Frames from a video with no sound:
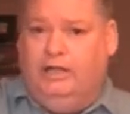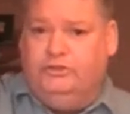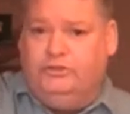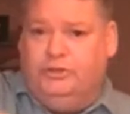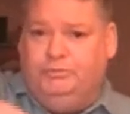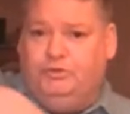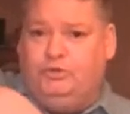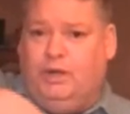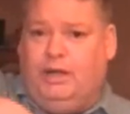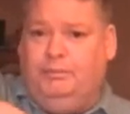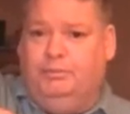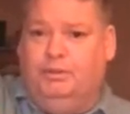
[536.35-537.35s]

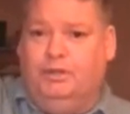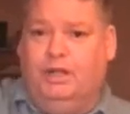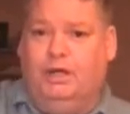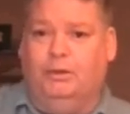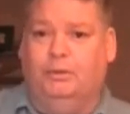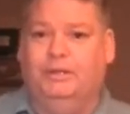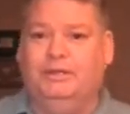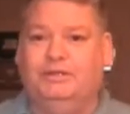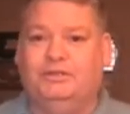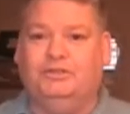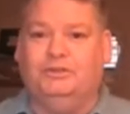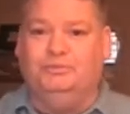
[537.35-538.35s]
Subscribe below. Hit
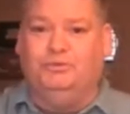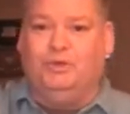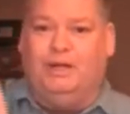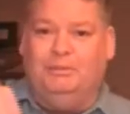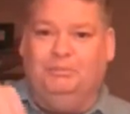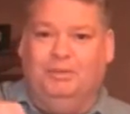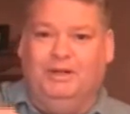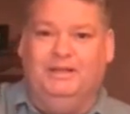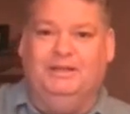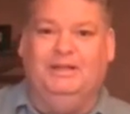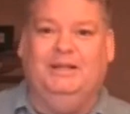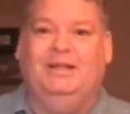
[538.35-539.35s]
the subscribe
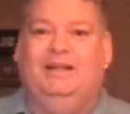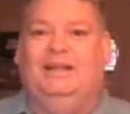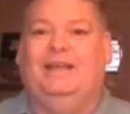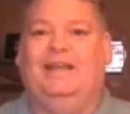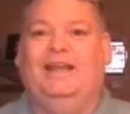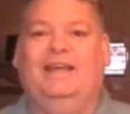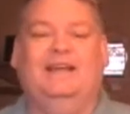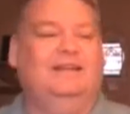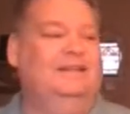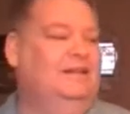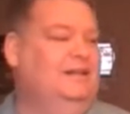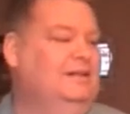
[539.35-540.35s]
button,
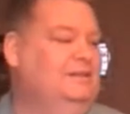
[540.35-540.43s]
and